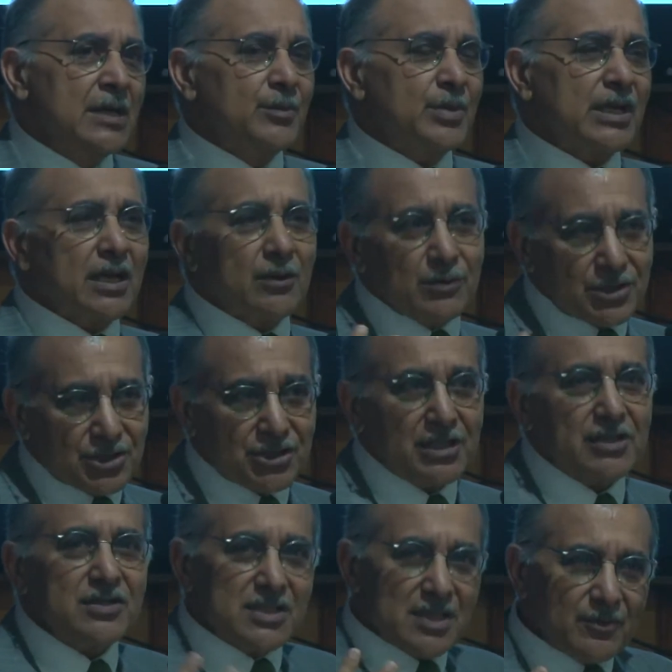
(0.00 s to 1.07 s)
But I will
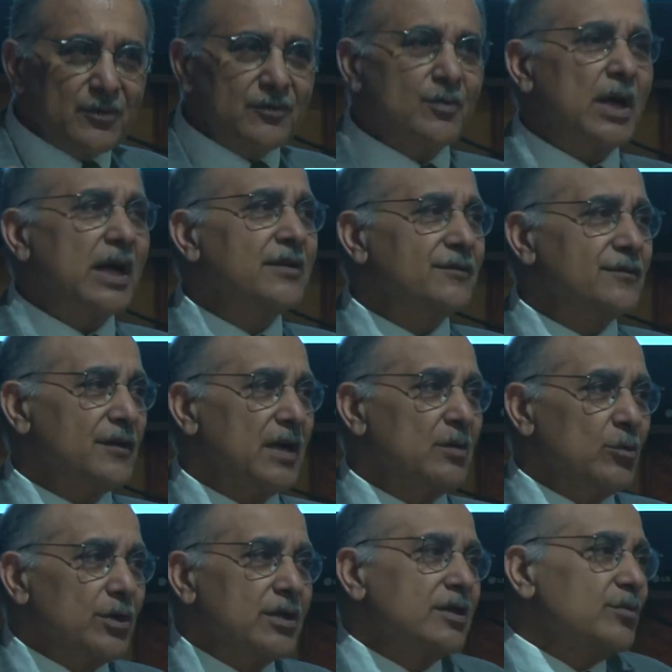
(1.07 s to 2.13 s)
share some of my
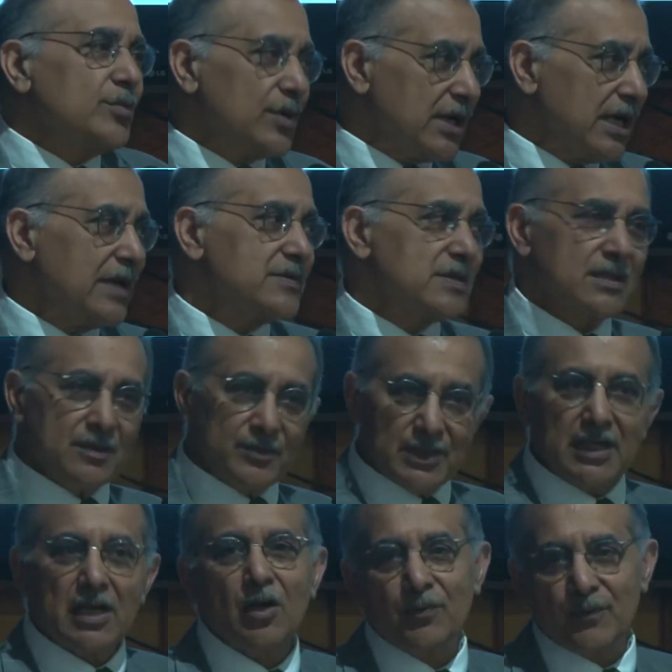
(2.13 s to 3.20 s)
framework, and perhaps it'll be
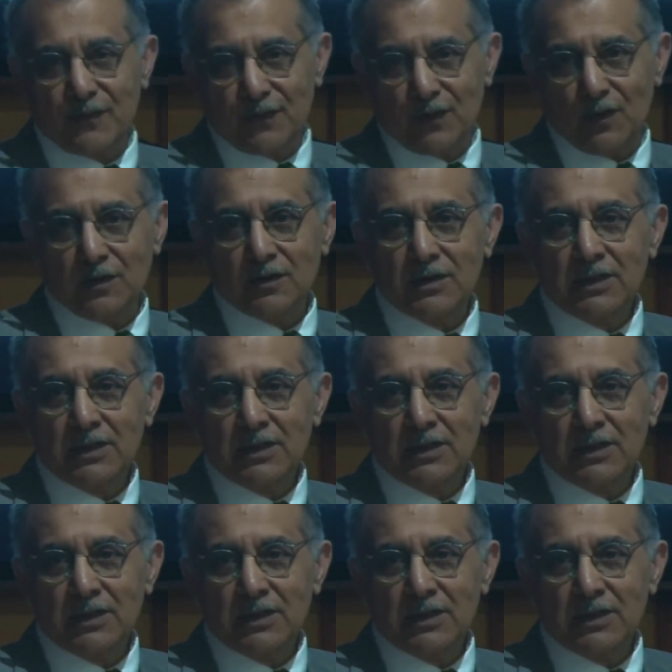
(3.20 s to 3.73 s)
helpful